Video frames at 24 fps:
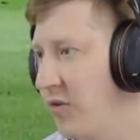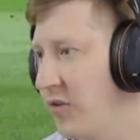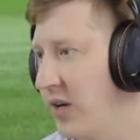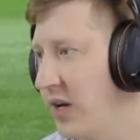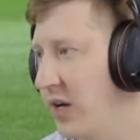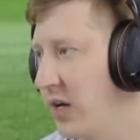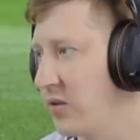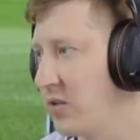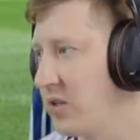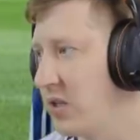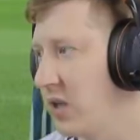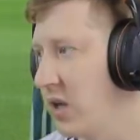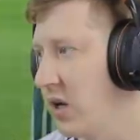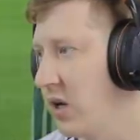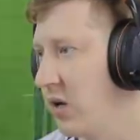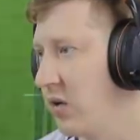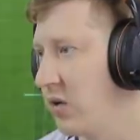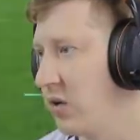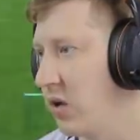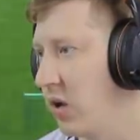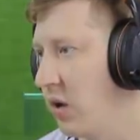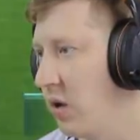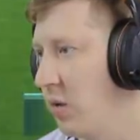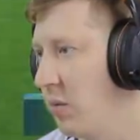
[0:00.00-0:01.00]
half an hour to
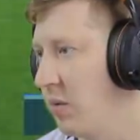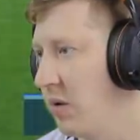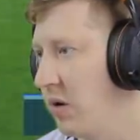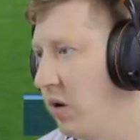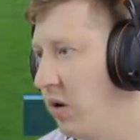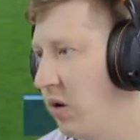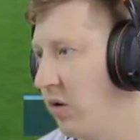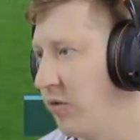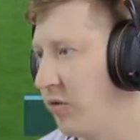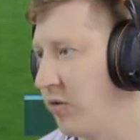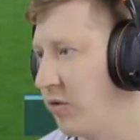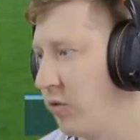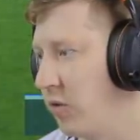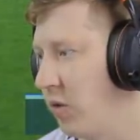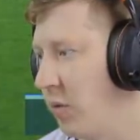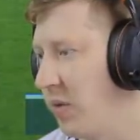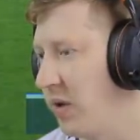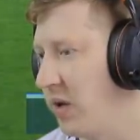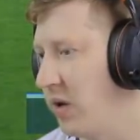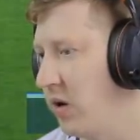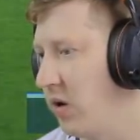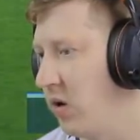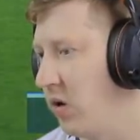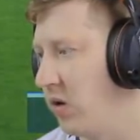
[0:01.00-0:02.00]
go. Coman off,
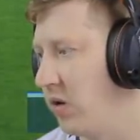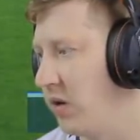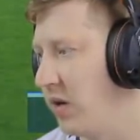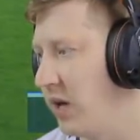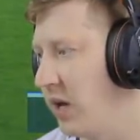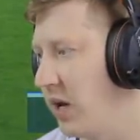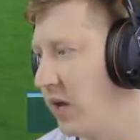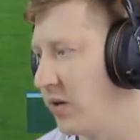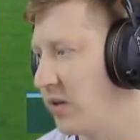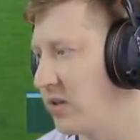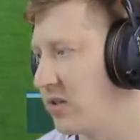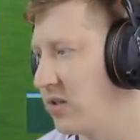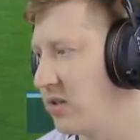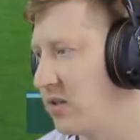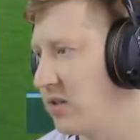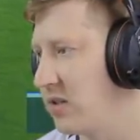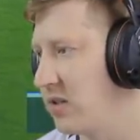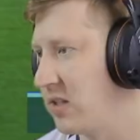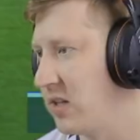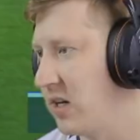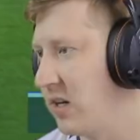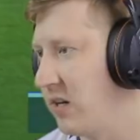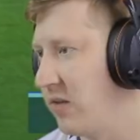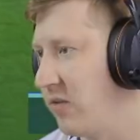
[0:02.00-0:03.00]
Robin on.
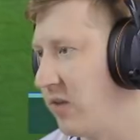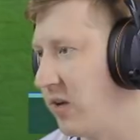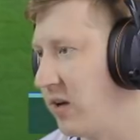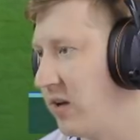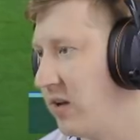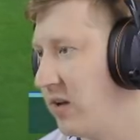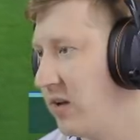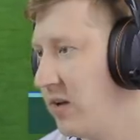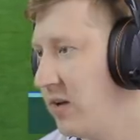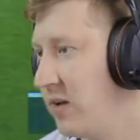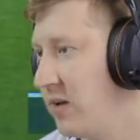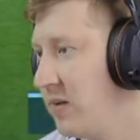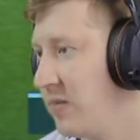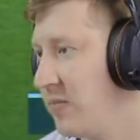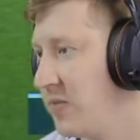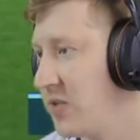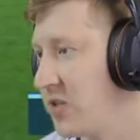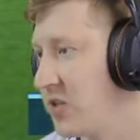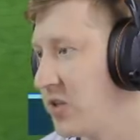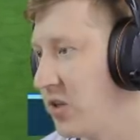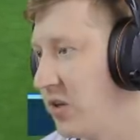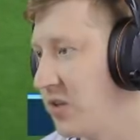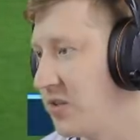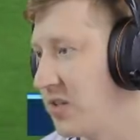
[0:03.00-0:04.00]
Eriksen to deliver.
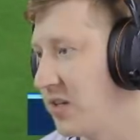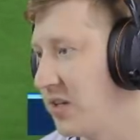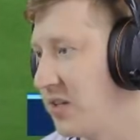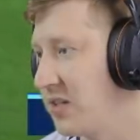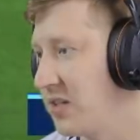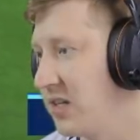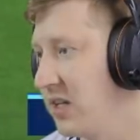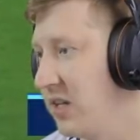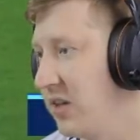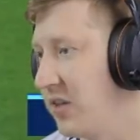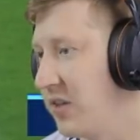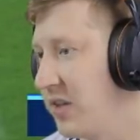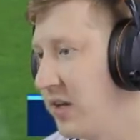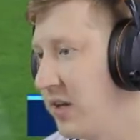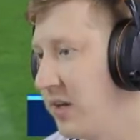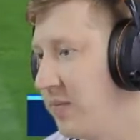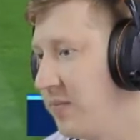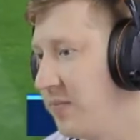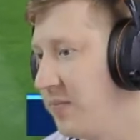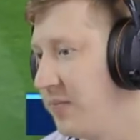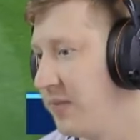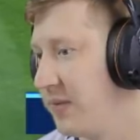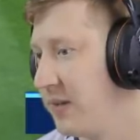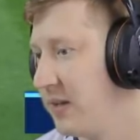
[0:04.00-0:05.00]
Son's underneath
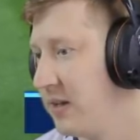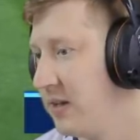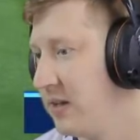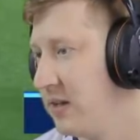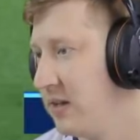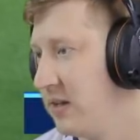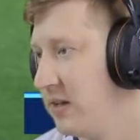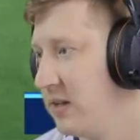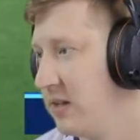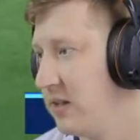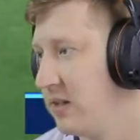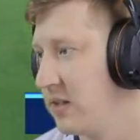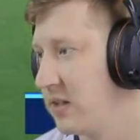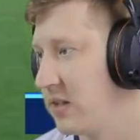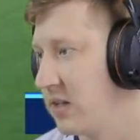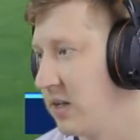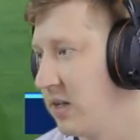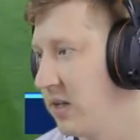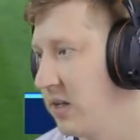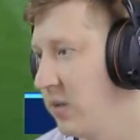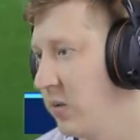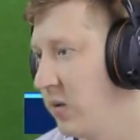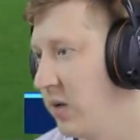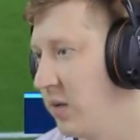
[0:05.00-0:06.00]
it. It's
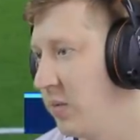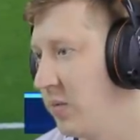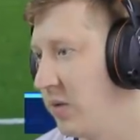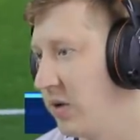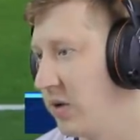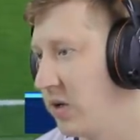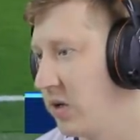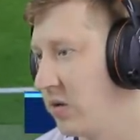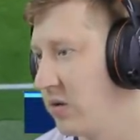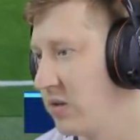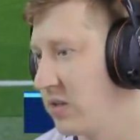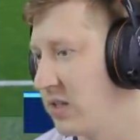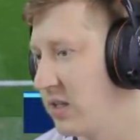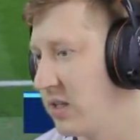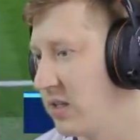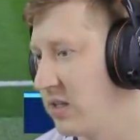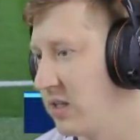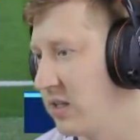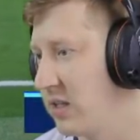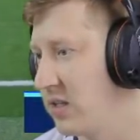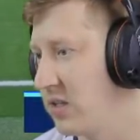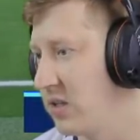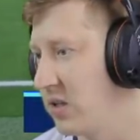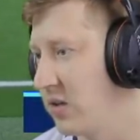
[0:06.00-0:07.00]
cleared away by
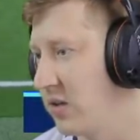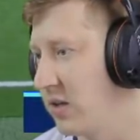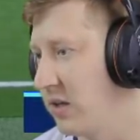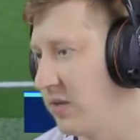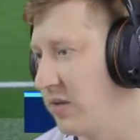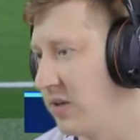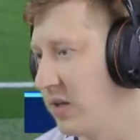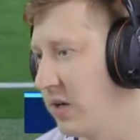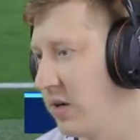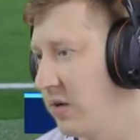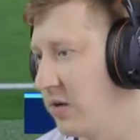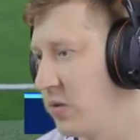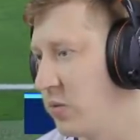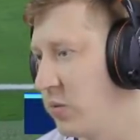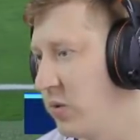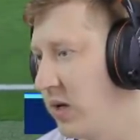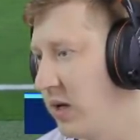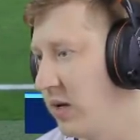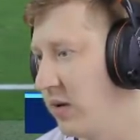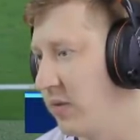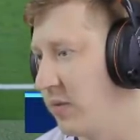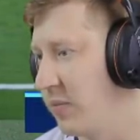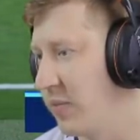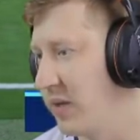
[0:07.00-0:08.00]
Corentin Tolisso. David
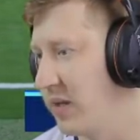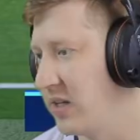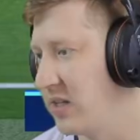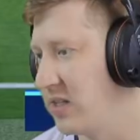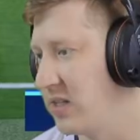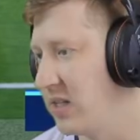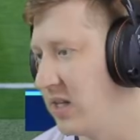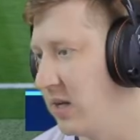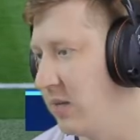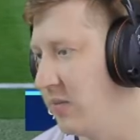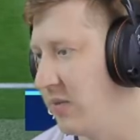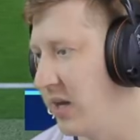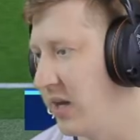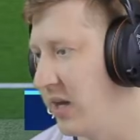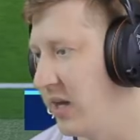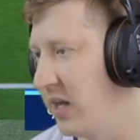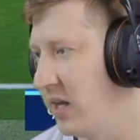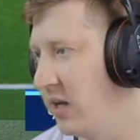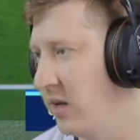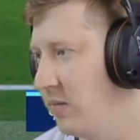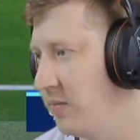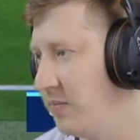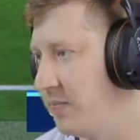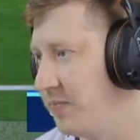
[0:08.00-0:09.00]
Neres will have the pace to keep
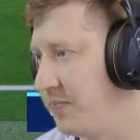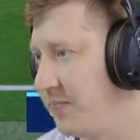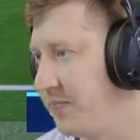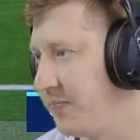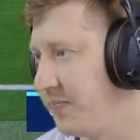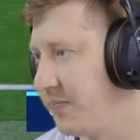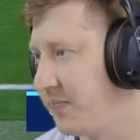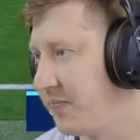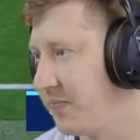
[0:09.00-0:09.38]
that in.